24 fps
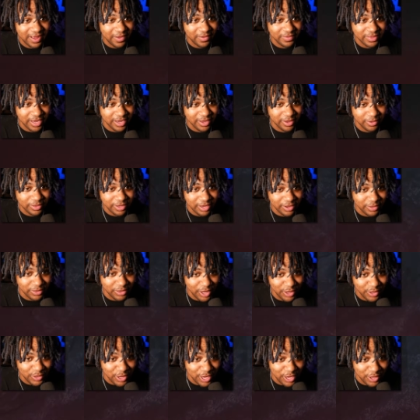thank you, thank you,
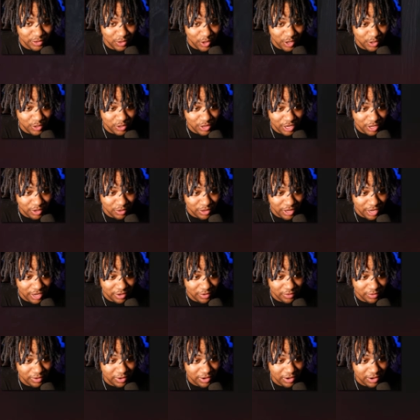thank you, thank you, thank you, thank you, thank you.